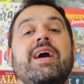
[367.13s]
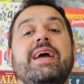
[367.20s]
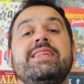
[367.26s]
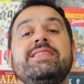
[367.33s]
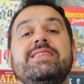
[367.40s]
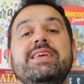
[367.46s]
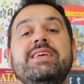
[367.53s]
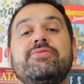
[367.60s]

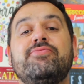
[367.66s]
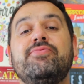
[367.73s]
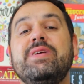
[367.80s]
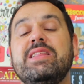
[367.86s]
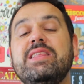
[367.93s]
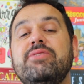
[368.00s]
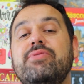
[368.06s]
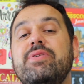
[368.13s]
and it
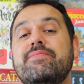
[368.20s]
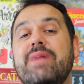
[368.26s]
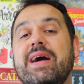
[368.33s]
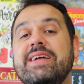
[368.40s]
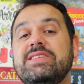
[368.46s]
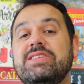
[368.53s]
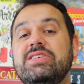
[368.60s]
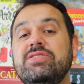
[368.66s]
really
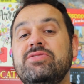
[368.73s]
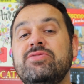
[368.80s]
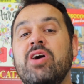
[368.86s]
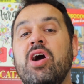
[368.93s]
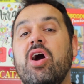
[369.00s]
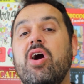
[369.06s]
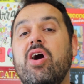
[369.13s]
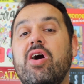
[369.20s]
reminds you